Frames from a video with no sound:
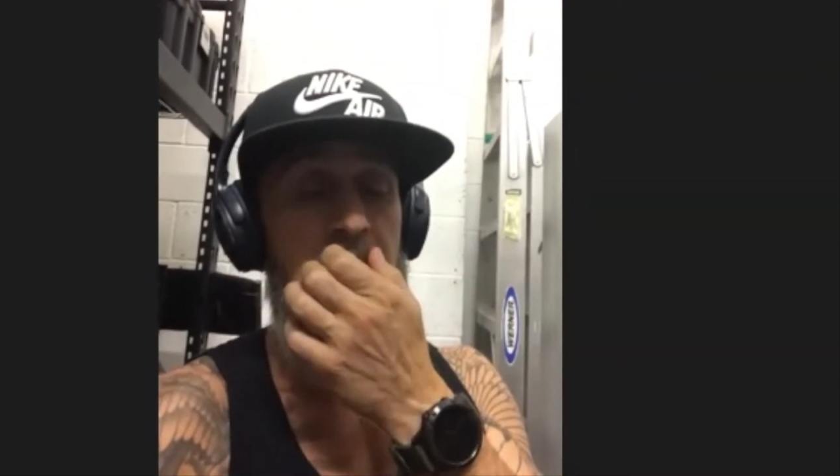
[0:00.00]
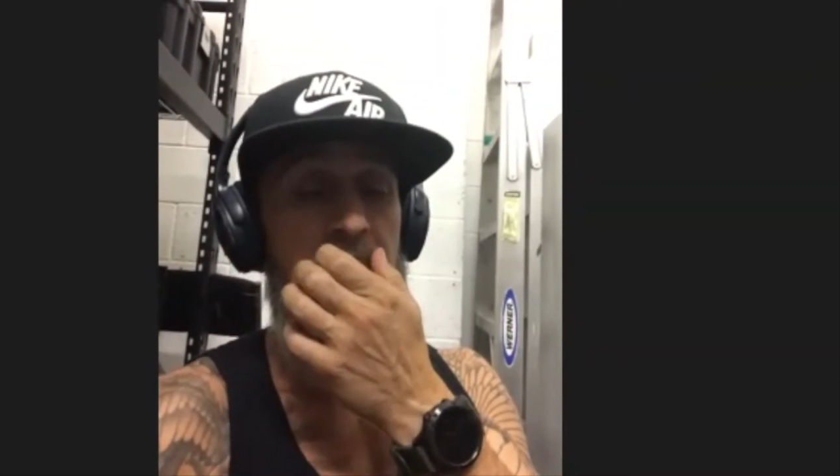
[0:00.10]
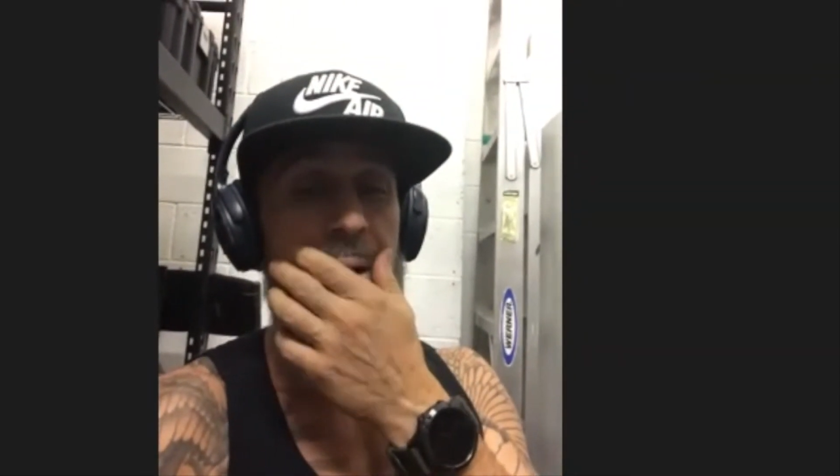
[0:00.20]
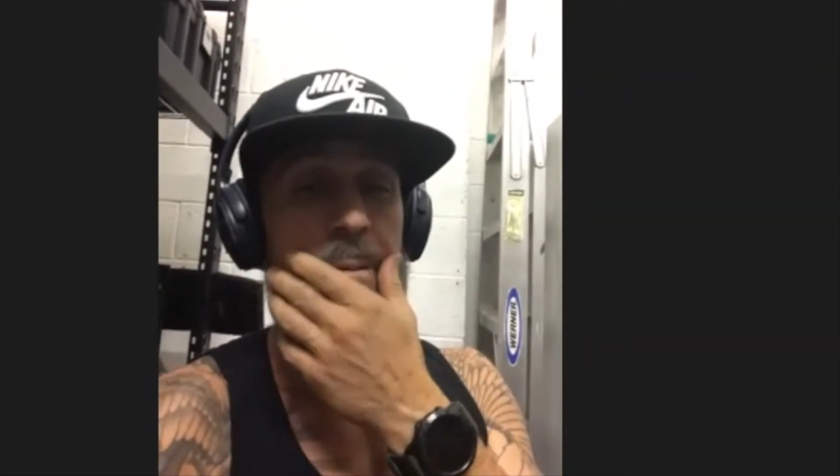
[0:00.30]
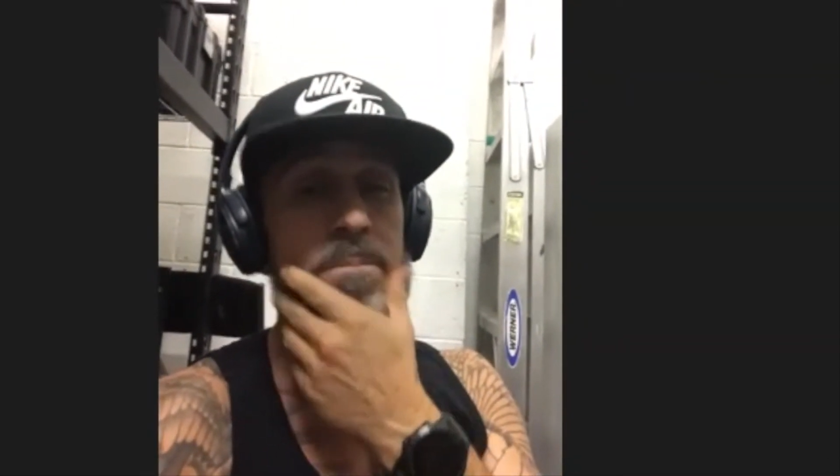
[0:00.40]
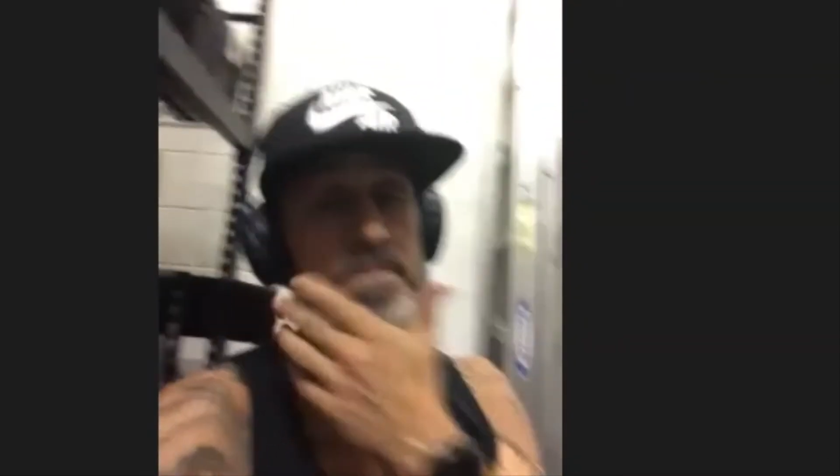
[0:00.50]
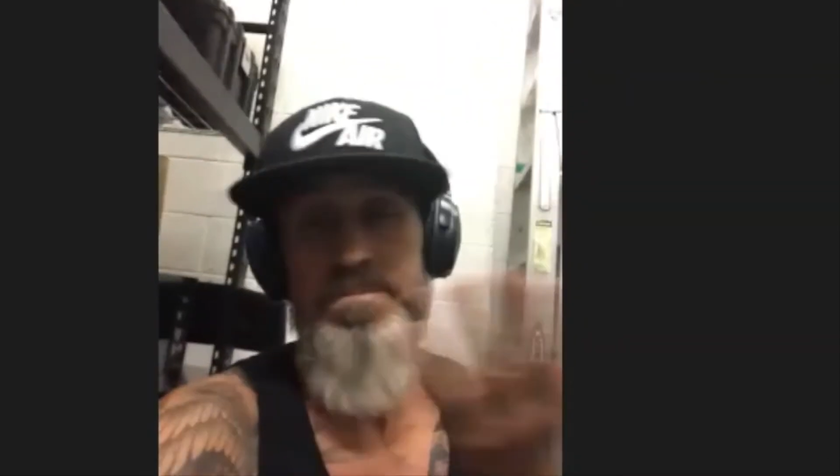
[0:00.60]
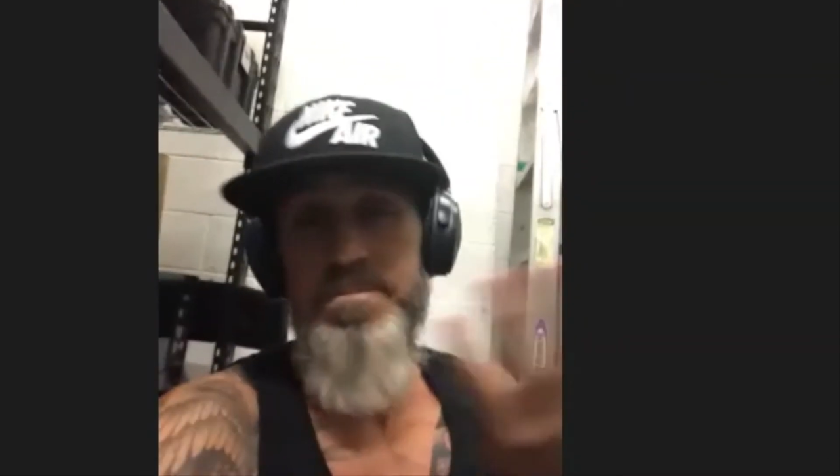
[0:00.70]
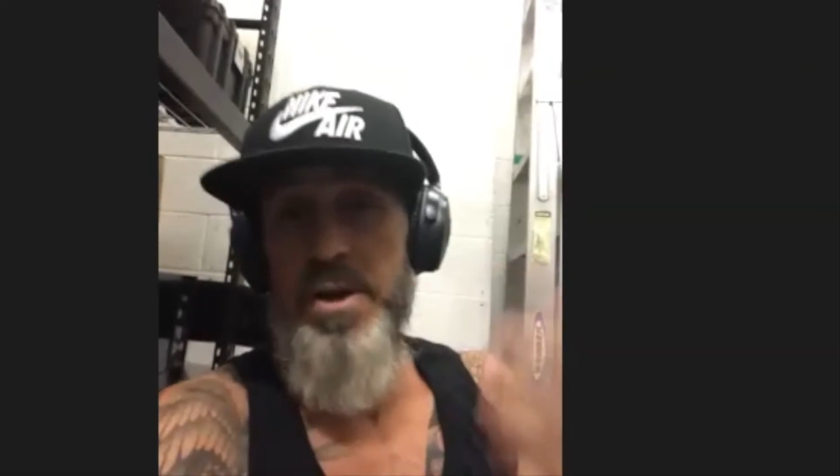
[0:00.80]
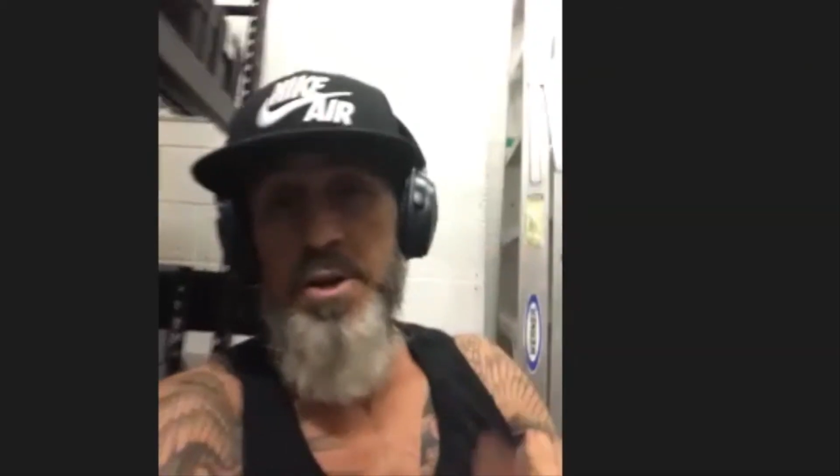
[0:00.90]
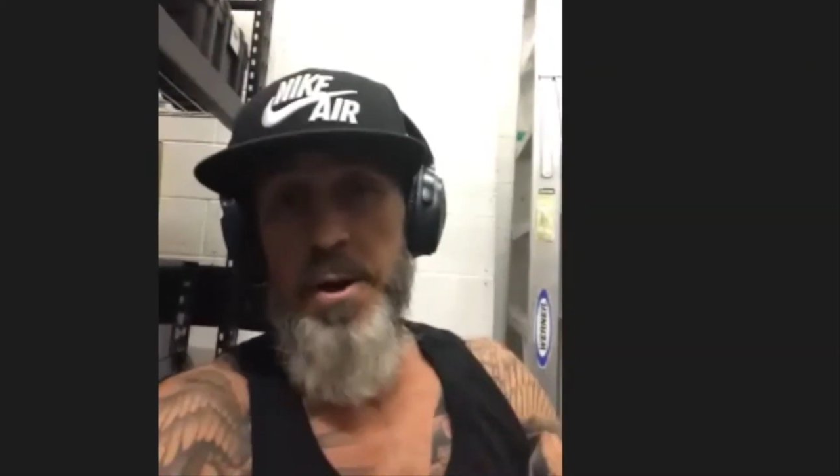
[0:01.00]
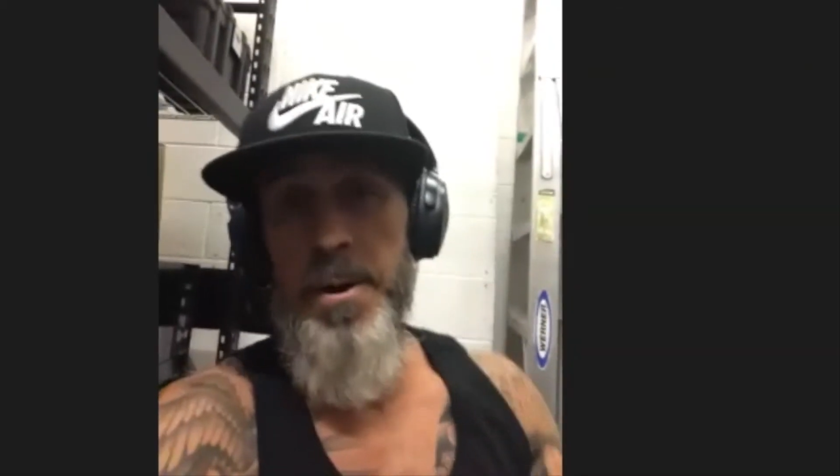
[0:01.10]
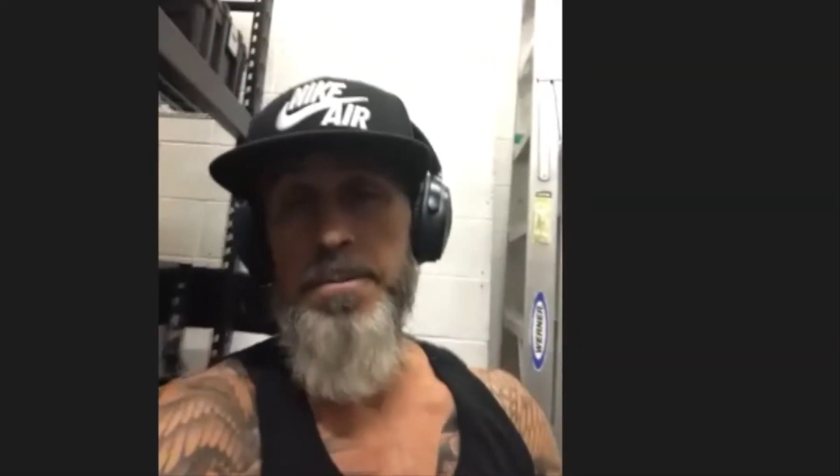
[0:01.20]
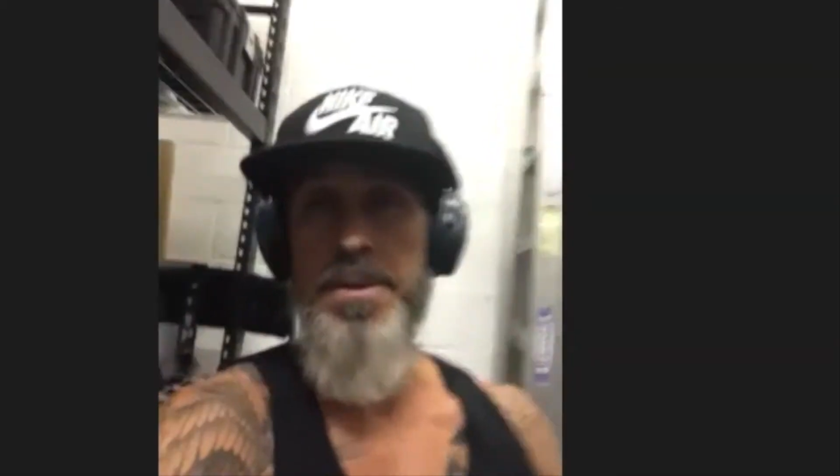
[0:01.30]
Um, there you go.